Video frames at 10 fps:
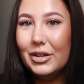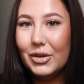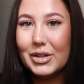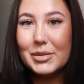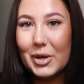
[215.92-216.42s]

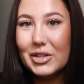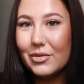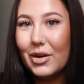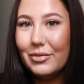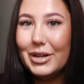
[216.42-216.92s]
Christmas
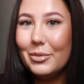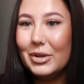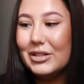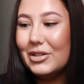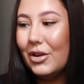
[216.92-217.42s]
if I really
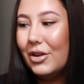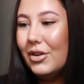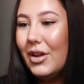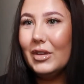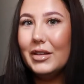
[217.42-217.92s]
wanted to.
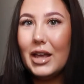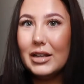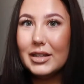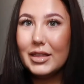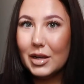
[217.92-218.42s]

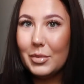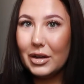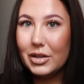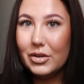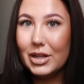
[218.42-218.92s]
That's the thing
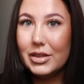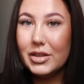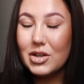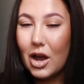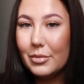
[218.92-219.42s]
about uni, the
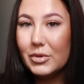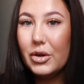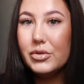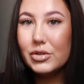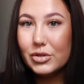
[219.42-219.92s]
time
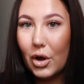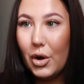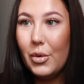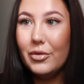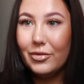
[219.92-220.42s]
goes
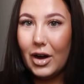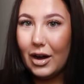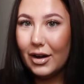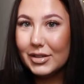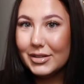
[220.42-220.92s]
so
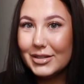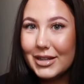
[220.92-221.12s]
fast.